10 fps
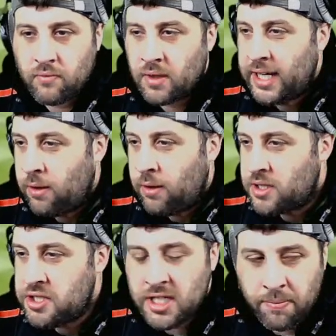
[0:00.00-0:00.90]
what's your
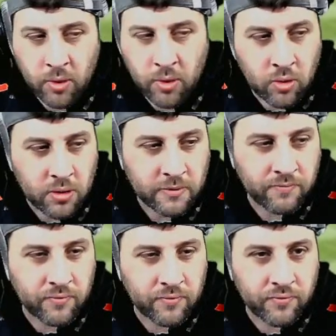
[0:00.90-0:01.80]
tipple?
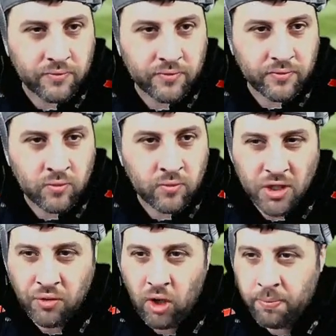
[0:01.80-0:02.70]
What's your
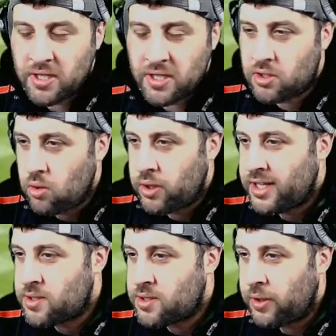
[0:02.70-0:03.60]
rugby story this
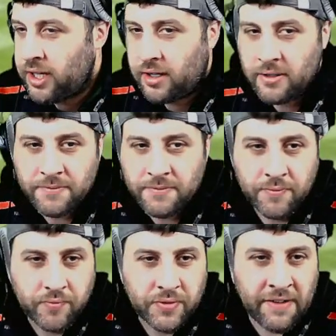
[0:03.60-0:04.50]
week?
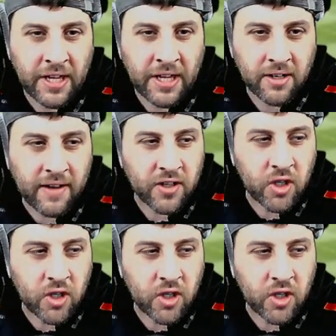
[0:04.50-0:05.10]
Have you got a